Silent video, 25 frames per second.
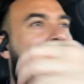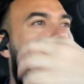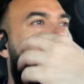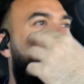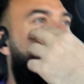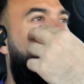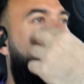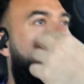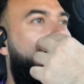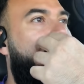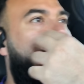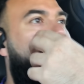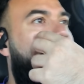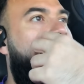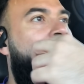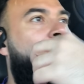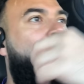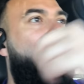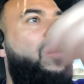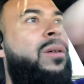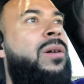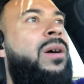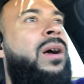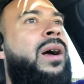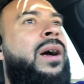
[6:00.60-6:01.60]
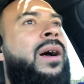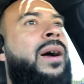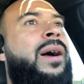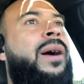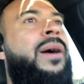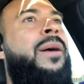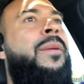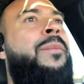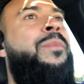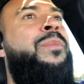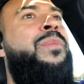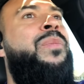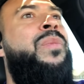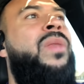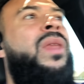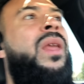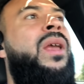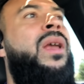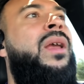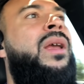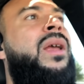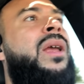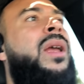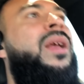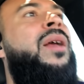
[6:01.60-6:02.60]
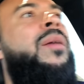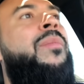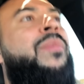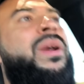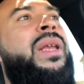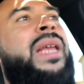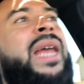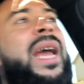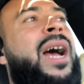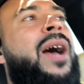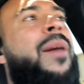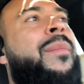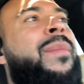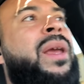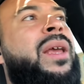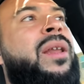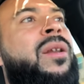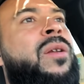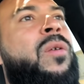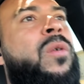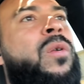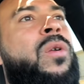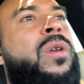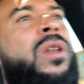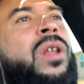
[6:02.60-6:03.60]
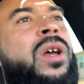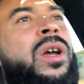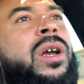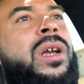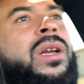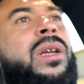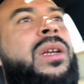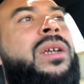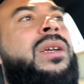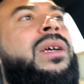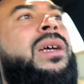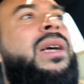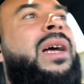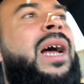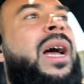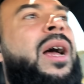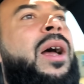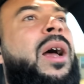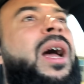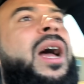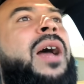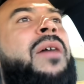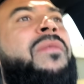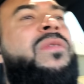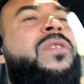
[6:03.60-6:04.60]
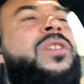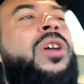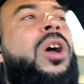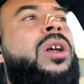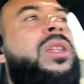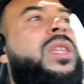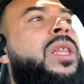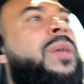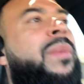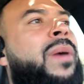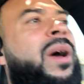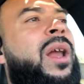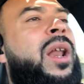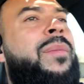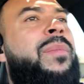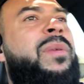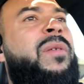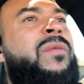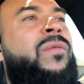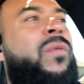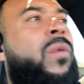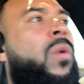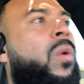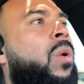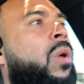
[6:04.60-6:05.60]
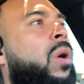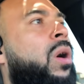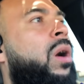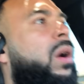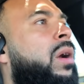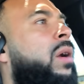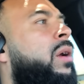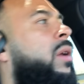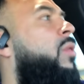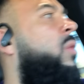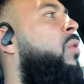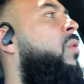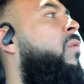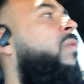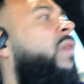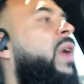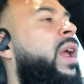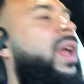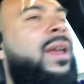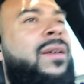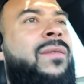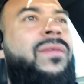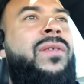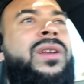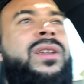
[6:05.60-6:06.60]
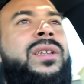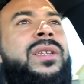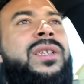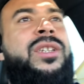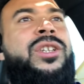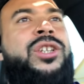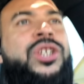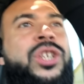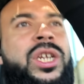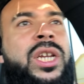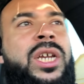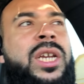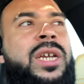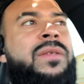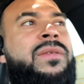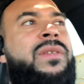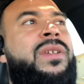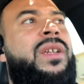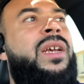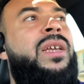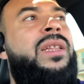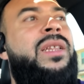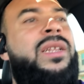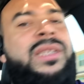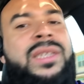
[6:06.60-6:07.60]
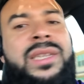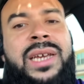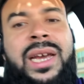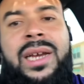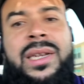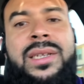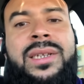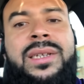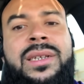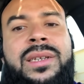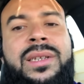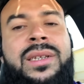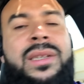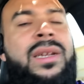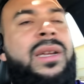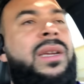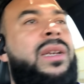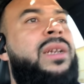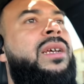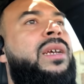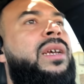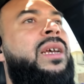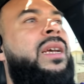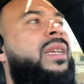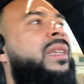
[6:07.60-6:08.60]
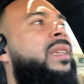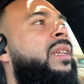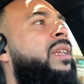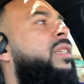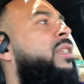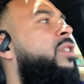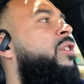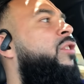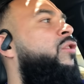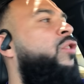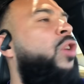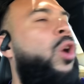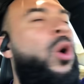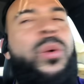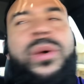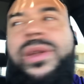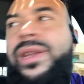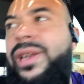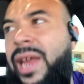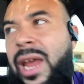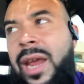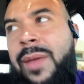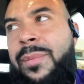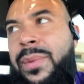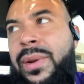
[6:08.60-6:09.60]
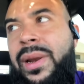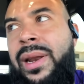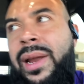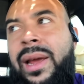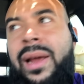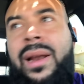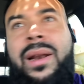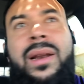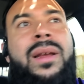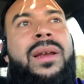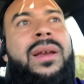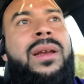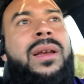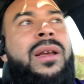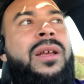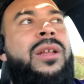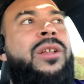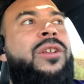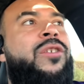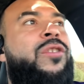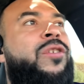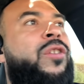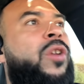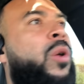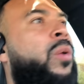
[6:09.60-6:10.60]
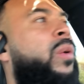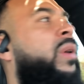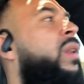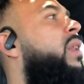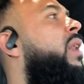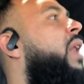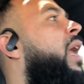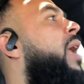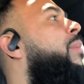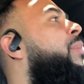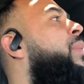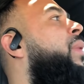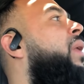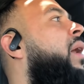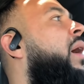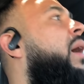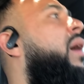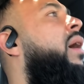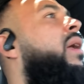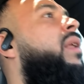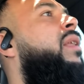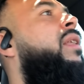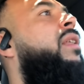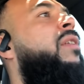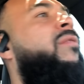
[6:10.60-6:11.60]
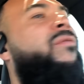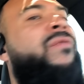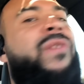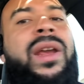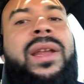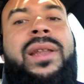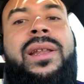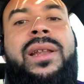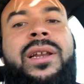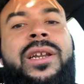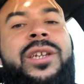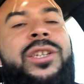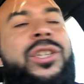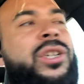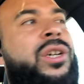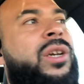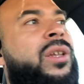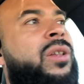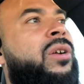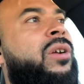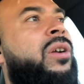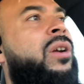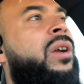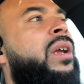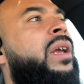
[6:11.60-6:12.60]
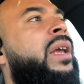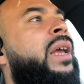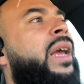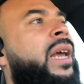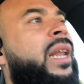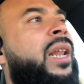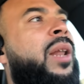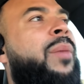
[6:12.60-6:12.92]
ride now. But yeah, I mean, look, I've talked about it before. The Ravens, the Chiefs, the Texans, there's no escaping that. There's no escaping us facing each other in the